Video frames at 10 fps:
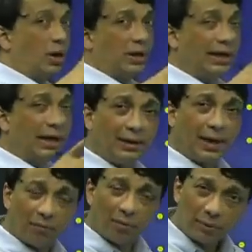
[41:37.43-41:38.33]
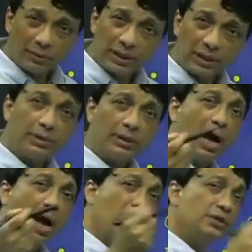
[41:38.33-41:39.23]
one. Again, can you remember, this has been
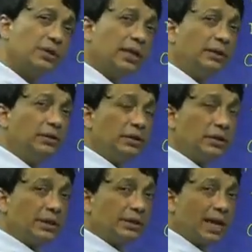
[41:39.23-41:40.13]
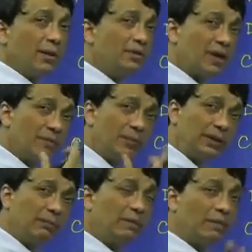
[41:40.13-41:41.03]
asked in the recent exams. I've
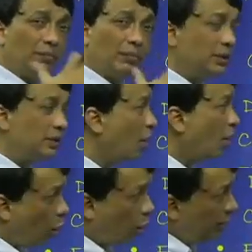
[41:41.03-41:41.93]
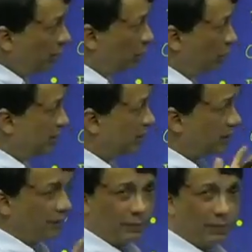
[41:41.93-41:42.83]
picked them up from the recent, all these questions
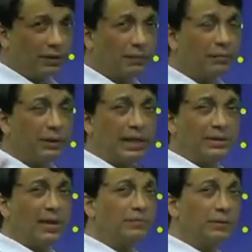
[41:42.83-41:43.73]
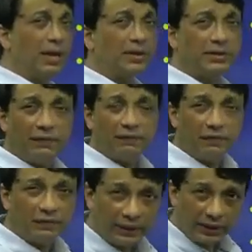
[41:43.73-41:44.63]
have been picked up from the exams in the last 10,
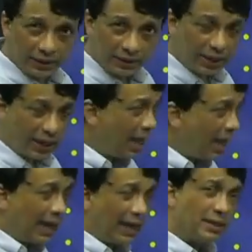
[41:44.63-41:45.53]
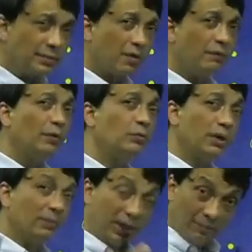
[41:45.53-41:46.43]
15 years, except some of them which
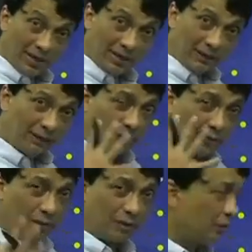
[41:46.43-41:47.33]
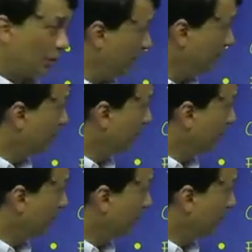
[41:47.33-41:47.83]
I made myself, okay?